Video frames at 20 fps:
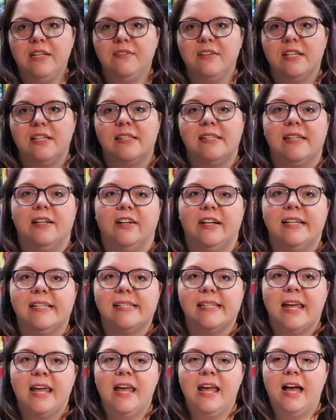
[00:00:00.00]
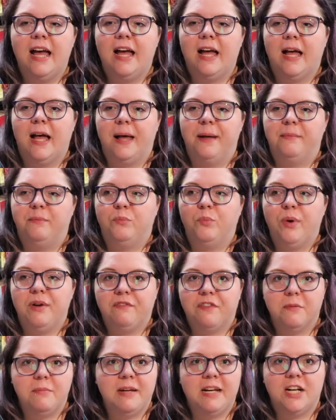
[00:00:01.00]
Devious series, um,
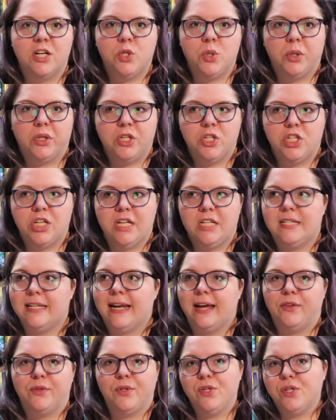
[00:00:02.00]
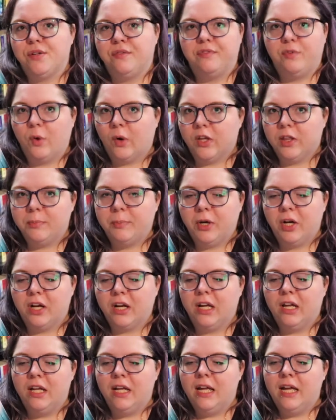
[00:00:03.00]
went from being a trilogy to now there's a fourth
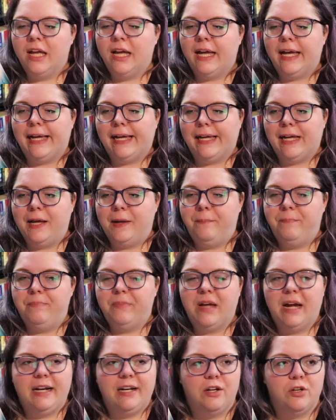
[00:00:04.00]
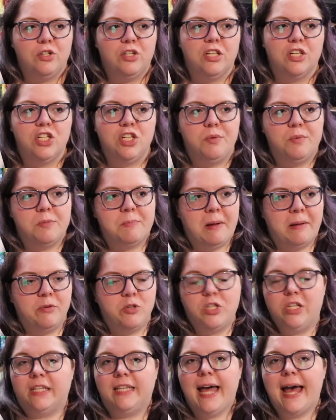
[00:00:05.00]
book. Um, I know that she was
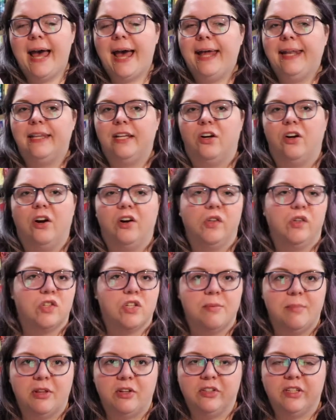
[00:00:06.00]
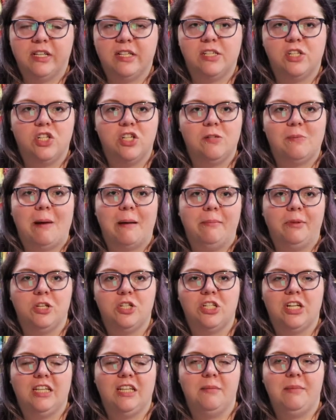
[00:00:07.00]
publishing that. There are some other things that she's
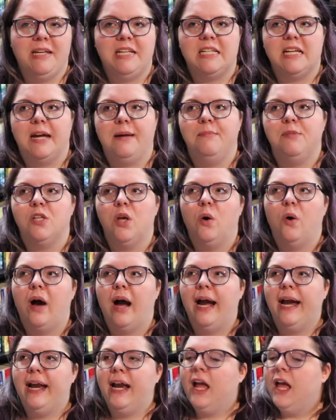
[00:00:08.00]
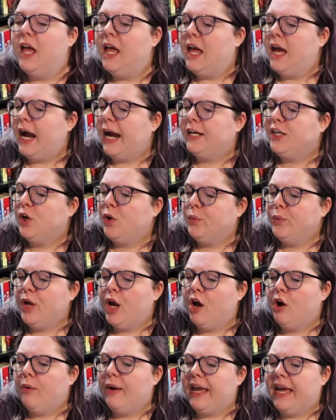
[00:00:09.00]
published in the meantime, so I I don't
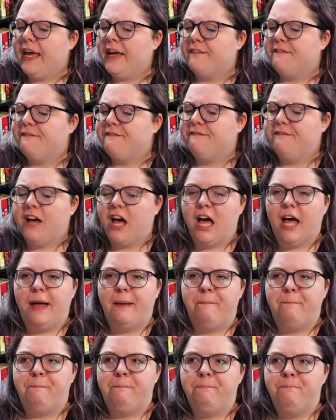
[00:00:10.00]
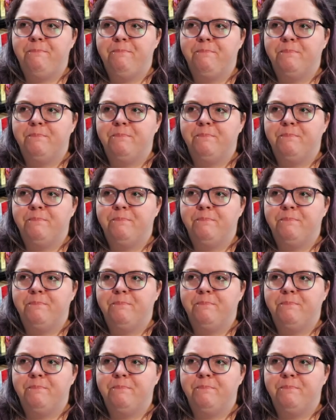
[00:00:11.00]
know if um,